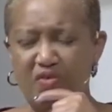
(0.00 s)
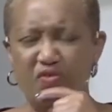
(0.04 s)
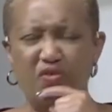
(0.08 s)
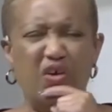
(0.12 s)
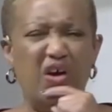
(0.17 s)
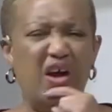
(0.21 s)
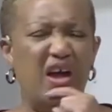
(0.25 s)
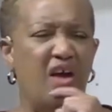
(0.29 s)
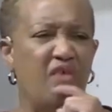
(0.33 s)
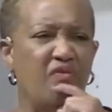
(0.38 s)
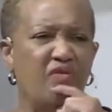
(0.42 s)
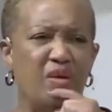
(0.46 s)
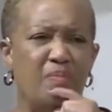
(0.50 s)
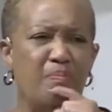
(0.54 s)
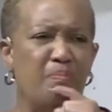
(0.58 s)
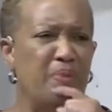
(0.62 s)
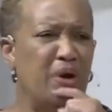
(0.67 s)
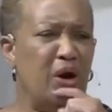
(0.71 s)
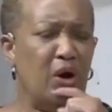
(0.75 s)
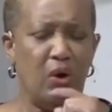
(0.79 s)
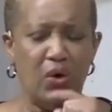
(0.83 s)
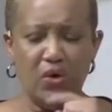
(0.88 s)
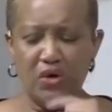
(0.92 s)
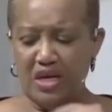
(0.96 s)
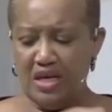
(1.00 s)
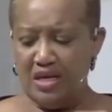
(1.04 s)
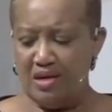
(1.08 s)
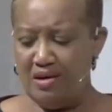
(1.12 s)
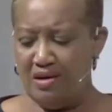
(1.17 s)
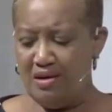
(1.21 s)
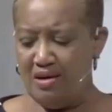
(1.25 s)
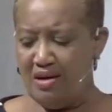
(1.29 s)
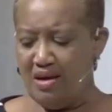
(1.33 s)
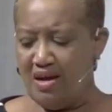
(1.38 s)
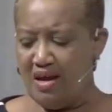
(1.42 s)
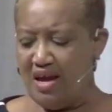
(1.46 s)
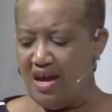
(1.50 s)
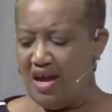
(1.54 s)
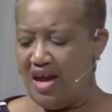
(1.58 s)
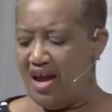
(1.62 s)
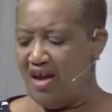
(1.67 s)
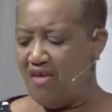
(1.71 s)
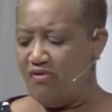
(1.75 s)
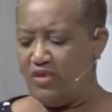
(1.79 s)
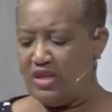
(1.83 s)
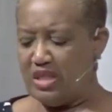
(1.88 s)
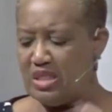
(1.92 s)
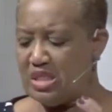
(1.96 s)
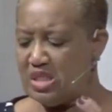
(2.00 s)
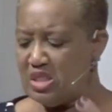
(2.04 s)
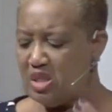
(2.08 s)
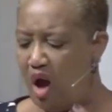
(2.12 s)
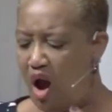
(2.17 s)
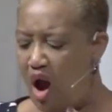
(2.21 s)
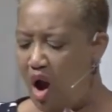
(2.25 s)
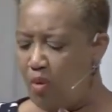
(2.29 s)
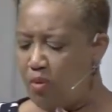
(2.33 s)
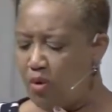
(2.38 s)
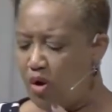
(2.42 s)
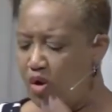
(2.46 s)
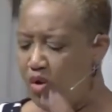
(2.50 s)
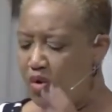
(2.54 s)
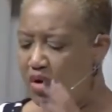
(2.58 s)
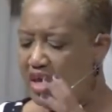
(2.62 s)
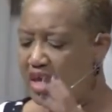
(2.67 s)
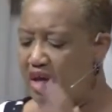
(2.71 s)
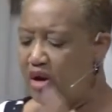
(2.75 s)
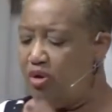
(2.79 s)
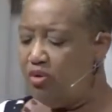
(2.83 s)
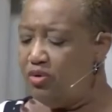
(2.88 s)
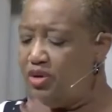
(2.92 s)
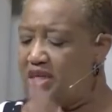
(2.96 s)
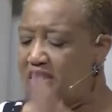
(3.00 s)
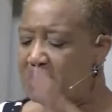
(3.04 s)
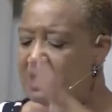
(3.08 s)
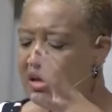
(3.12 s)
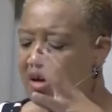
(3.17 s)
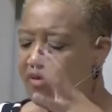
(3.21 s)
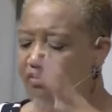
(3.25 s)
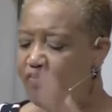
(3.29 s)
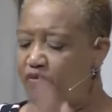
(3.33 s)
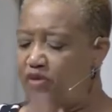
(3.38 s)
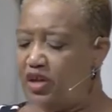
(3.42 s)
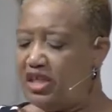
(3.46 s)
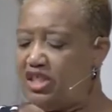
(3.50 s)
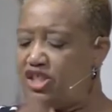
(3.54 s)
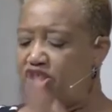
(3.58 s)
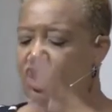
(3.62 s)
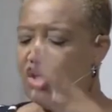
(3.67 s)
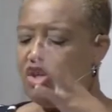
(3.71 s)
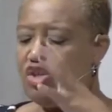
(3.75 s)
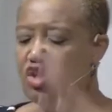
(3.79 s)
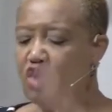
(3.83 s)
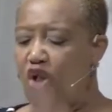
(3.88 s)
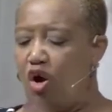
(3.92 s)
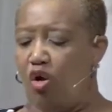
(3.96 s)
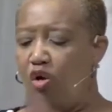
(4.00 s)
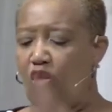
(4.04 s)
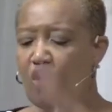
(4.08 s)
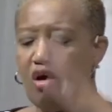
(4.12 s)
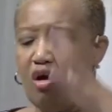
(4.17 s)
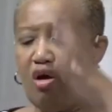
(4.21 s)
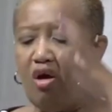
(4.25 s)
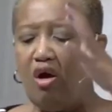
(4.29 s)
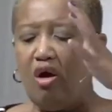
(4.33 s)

For every burden, every sorrow, illness, affliction, yoke,